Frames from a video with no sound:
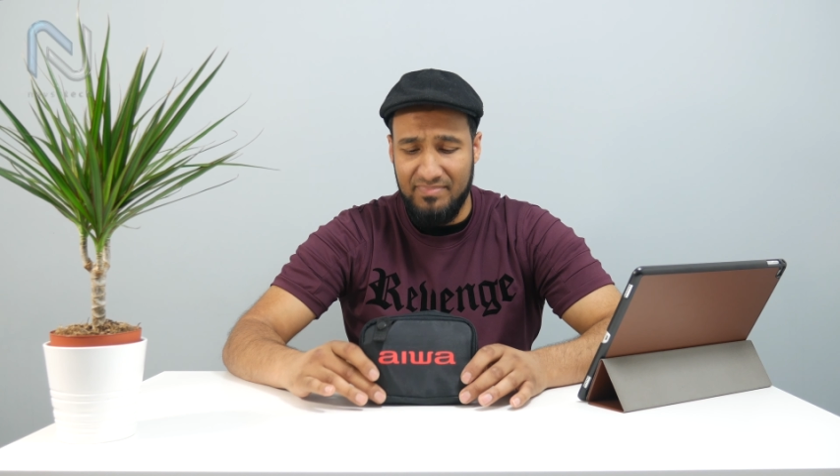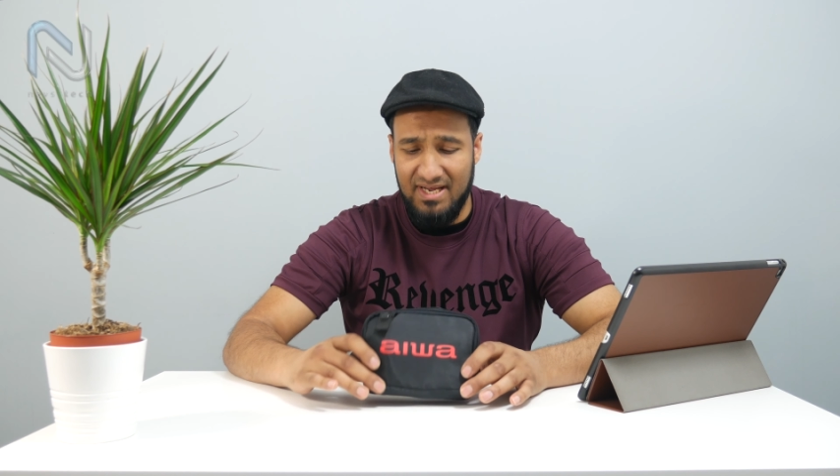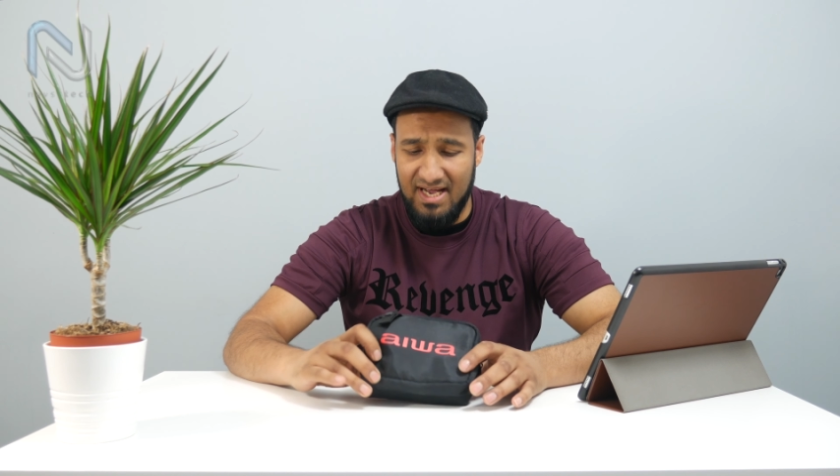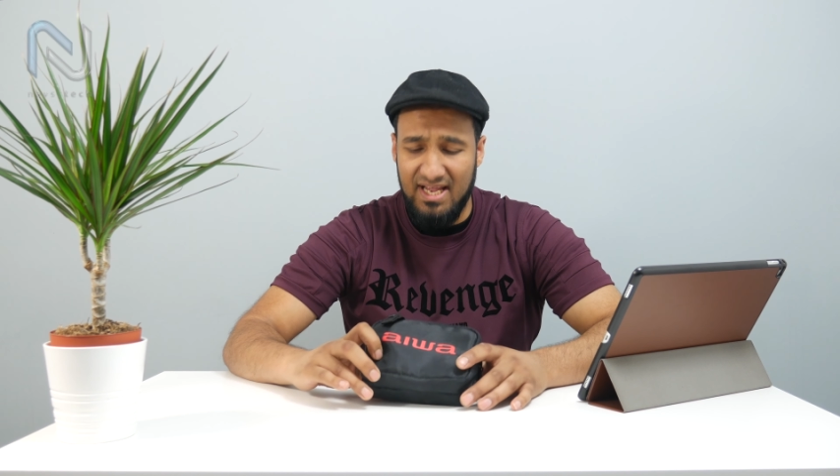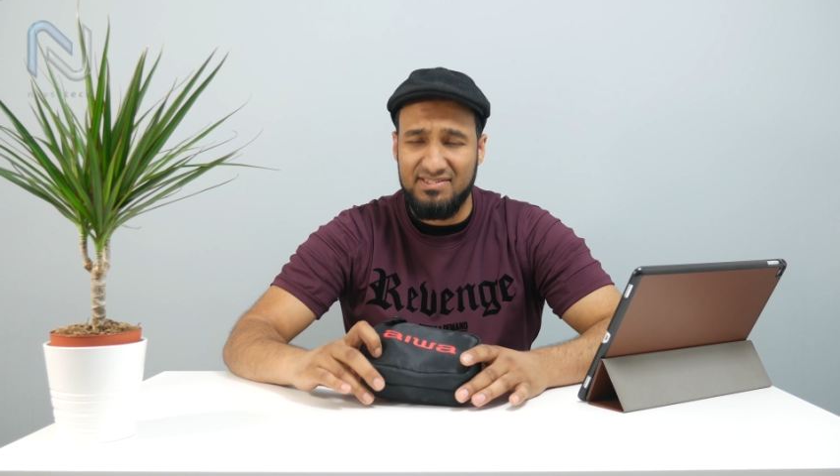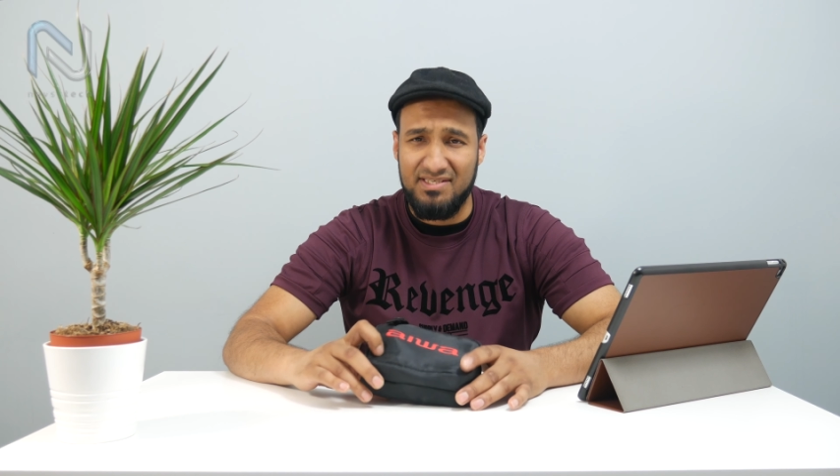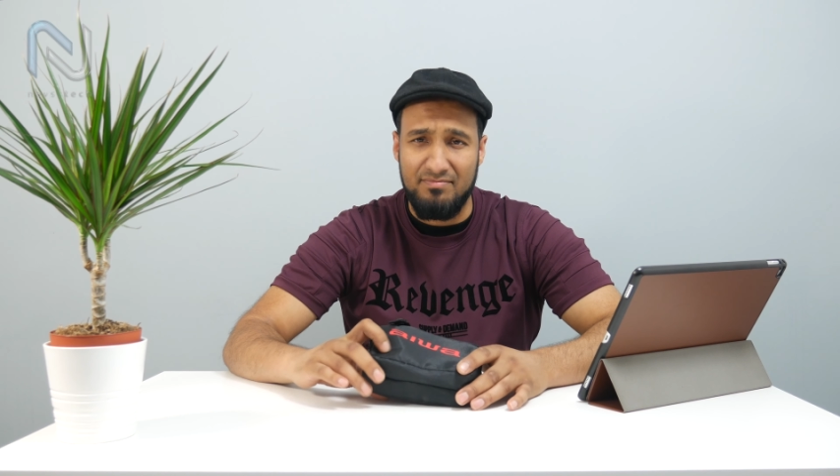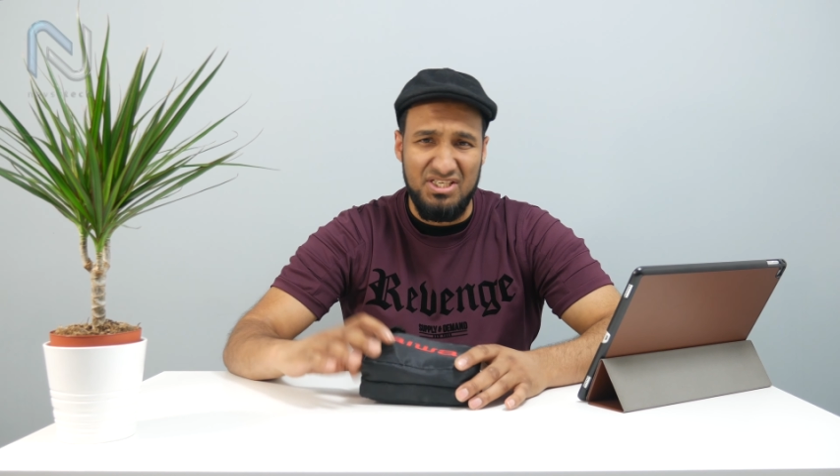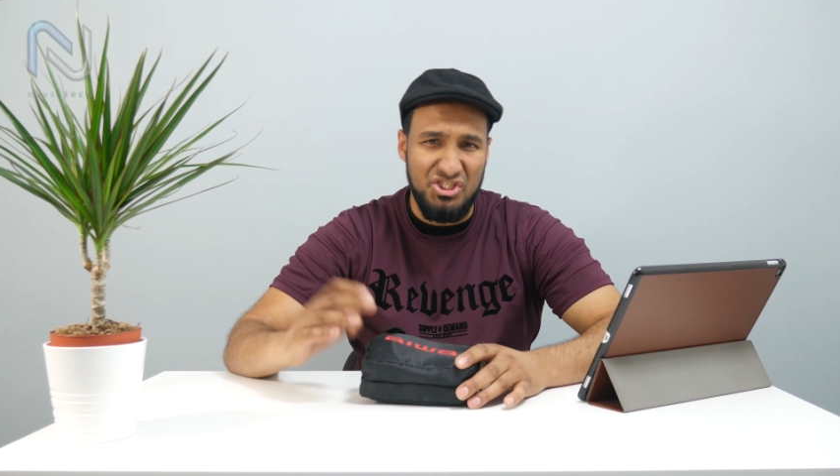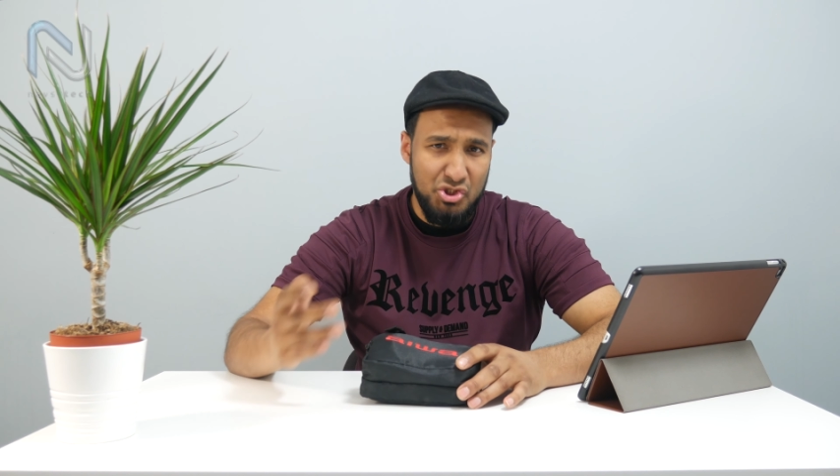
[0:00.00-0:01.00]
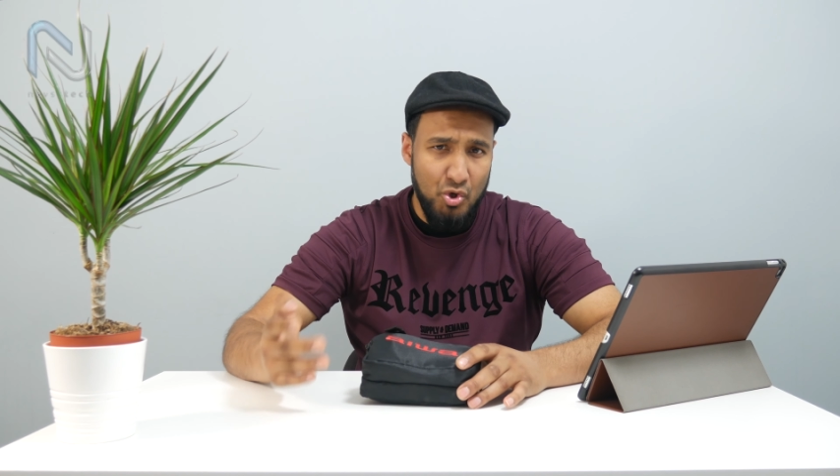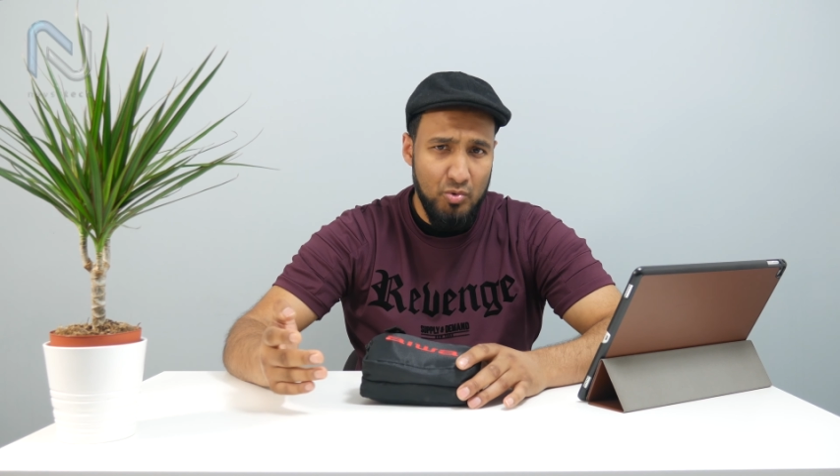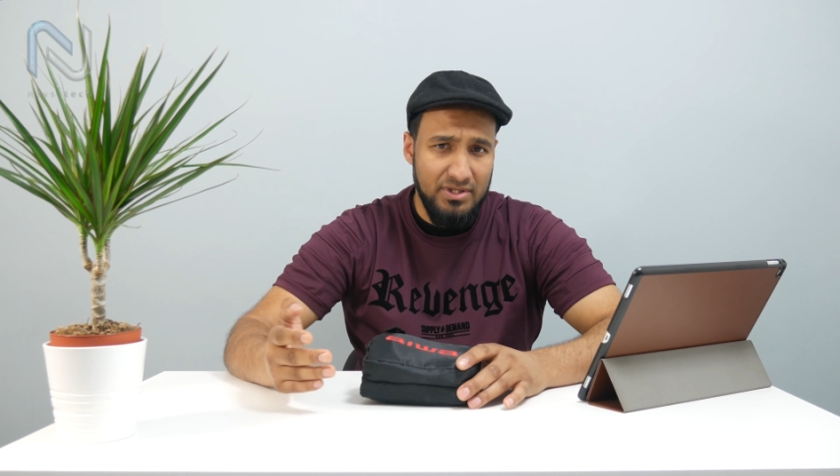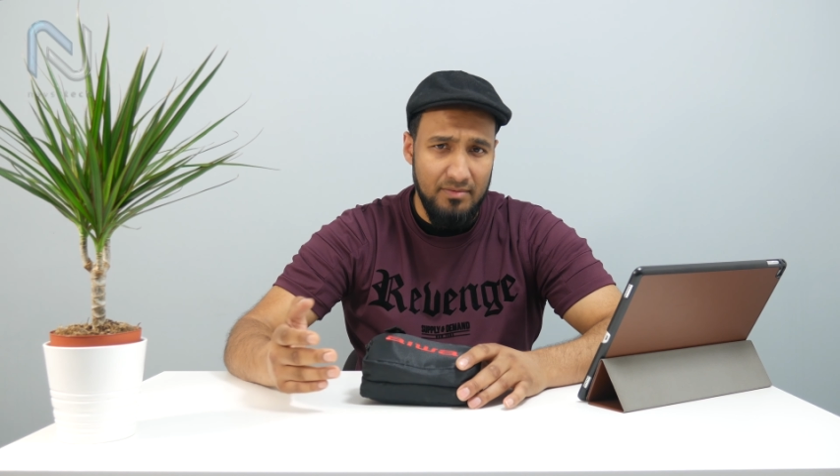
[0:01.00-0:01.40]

I asked them and showed